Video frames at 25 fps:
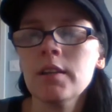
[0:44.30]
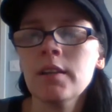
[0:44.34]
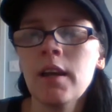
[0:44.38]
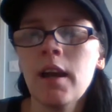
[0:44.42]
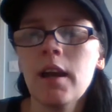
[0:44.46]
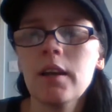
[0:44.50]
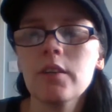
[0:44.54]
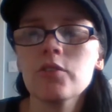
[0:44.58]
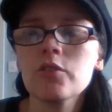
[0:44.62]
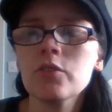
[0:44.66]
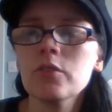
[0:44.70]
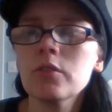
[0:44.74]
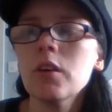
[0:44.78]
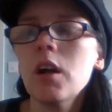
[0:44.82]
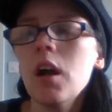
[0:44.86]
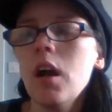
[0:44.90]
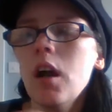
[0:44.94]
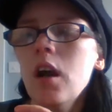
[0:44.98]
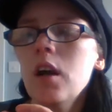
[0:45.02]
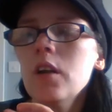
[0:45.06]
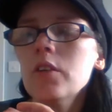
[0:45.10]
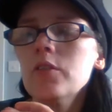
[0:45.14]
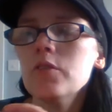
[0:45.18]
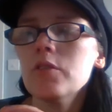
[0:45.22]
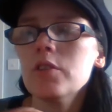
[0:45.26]
natural,
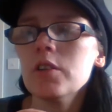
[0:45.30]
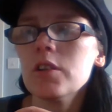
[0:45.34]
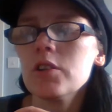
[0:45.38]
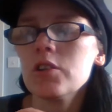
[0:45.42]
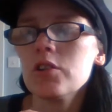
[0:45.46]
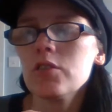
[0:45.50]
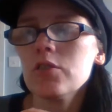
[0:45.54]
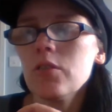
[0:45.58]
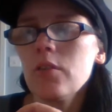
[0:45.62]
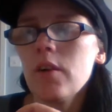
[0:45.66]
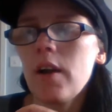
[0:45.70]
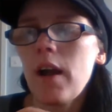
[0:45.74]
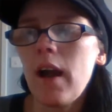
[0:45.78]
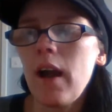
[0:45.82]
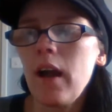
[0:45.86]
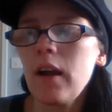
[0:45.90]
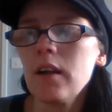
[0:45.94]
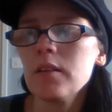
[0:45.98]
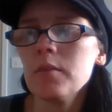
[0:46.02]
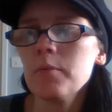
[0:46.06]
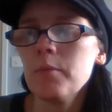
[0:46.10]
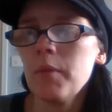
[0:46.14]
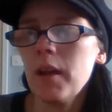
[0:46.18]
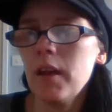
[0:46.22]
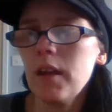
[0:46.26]
traditional,
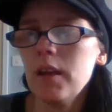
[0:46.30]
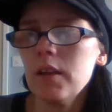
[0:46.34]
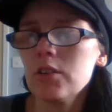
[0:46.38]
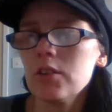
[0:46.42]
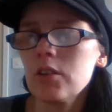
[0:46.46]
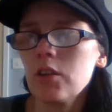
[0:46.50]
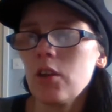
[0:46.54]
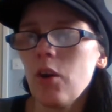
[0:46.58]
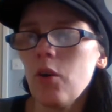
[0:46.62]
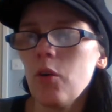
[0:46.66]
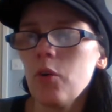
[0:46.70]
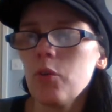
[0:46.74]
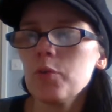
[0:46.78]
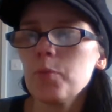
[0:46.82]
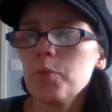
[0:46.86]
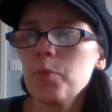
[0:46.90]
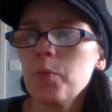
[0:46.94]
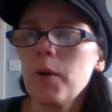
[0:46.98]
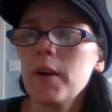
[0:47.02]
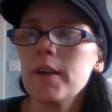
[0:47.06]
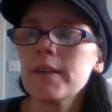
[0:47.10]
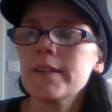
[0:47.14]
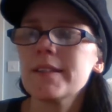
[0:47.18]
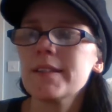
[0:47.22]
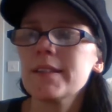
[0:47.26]
handmade,
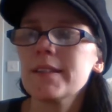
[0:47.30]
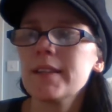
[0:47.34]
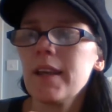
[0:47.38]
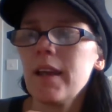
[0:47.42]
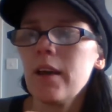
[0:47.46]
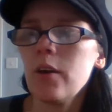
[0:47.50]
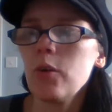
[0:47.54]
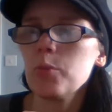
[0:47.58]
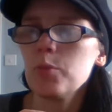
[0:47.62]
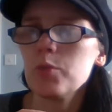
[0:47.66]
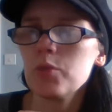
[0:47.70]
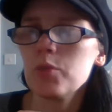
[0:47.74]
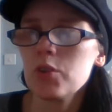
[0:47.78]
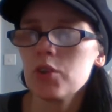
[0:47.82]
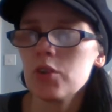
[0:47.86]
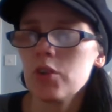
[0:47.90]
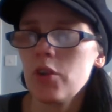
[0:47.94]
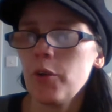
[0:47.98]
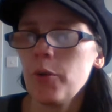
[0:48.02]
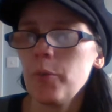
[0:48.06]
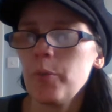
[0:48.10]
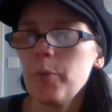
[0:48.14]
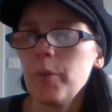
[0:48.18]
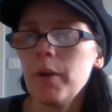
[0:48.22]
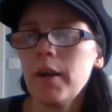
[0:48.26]
cold-pressed kelp
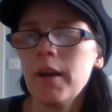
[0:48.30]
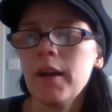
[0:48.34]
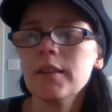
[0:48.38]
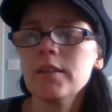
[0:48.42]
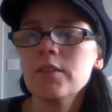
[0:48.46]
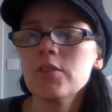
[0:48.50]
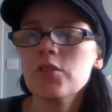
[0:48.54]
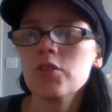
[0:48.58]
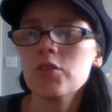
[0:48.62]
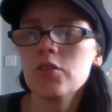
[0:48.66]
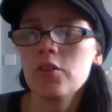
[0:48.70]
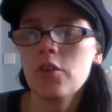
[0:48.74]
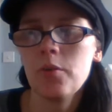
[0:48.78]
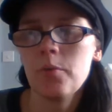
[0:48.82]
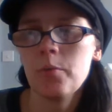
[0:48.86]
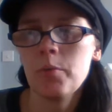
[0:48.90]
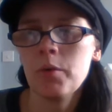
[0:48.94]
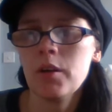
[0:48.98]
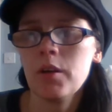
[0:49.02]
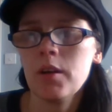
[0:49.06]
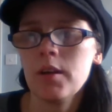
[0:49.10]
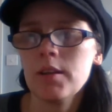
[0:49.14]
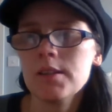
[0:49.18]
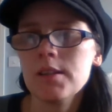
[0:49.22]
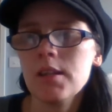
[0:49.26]
soap and soap
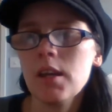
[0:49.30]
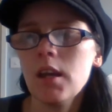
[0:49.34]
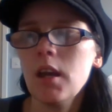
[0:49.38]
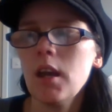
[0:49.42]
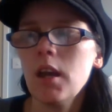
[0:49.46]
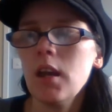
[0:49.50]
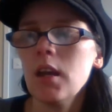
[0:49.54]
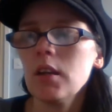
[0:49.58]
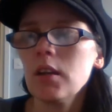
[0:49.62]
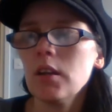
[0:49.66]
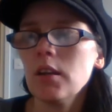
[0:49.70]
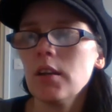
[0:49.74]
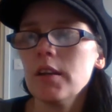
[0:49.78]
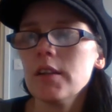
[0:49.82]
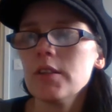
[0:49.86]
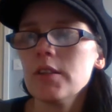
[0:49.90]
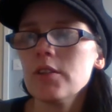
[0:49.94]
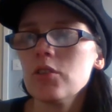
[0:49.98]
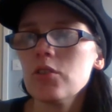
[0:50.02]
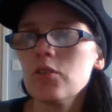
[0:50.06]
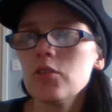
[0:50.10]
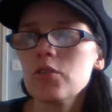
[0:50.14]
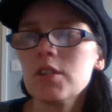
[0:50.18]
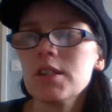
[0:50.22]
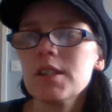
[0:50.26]
bars, kind
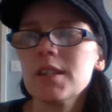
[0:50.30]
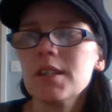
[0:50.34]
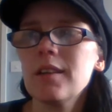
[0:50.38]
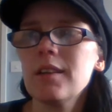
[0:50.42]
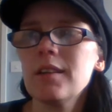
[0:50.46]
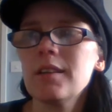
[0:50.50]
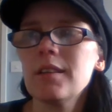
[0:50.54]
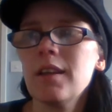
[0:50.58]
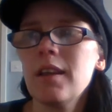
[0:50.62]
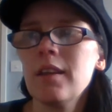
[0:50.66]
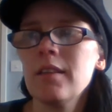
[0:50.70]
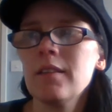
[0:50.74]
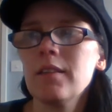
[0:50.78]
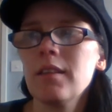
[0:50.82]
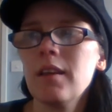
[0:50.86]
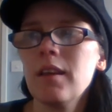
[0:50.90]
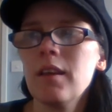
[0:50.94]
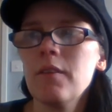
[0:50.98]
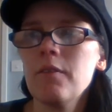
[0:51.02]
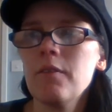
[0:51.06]
to your skin and the